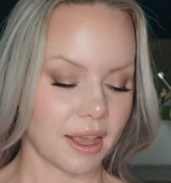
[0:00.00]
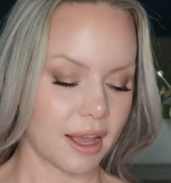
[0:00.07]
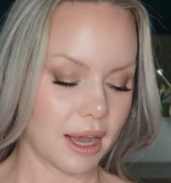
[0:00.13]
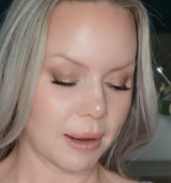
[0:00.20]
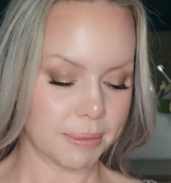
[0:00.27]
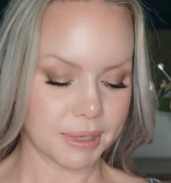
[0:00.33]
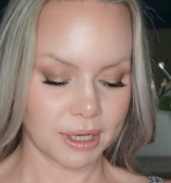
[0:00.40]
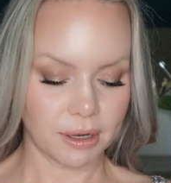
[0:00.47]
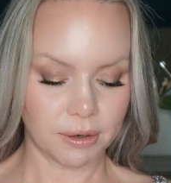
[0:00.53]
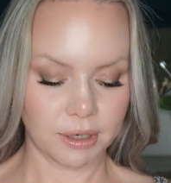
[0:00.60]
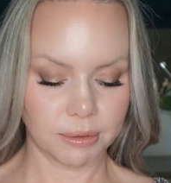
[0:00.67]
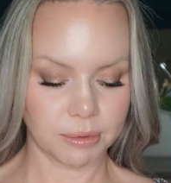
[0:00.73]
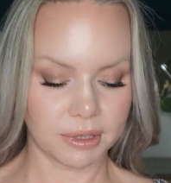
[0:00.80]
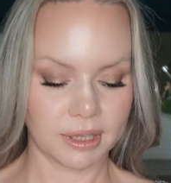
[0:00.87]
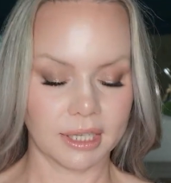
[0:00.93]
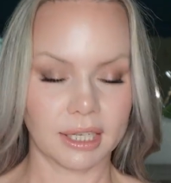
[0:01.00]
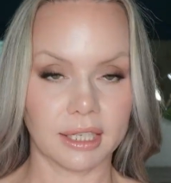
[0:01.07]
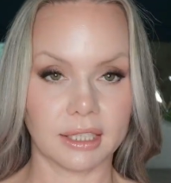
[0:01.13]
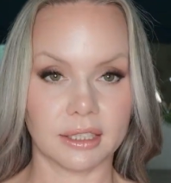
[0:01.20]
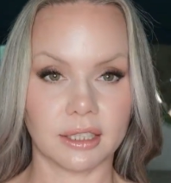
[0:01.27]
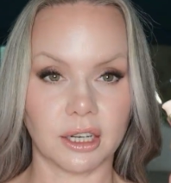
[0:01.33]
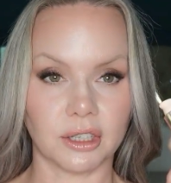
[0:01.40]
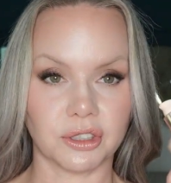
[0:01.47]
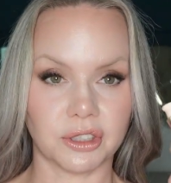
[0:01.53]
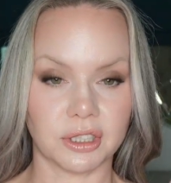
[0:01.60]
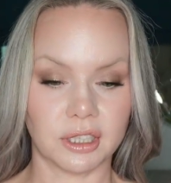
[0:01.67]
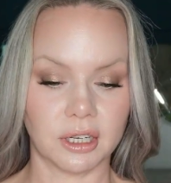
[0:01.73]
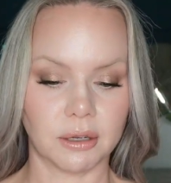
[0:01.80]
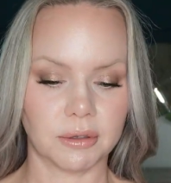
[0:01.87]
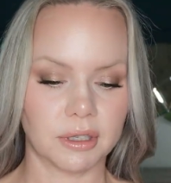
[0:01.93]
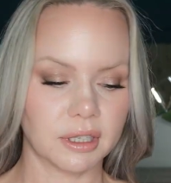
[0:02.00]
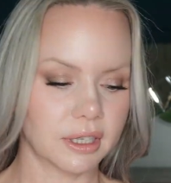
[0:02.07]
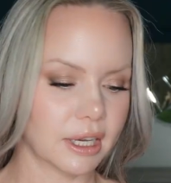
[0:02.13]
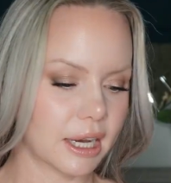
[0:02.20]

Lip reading: I'm gonna go in with the Natasha Denona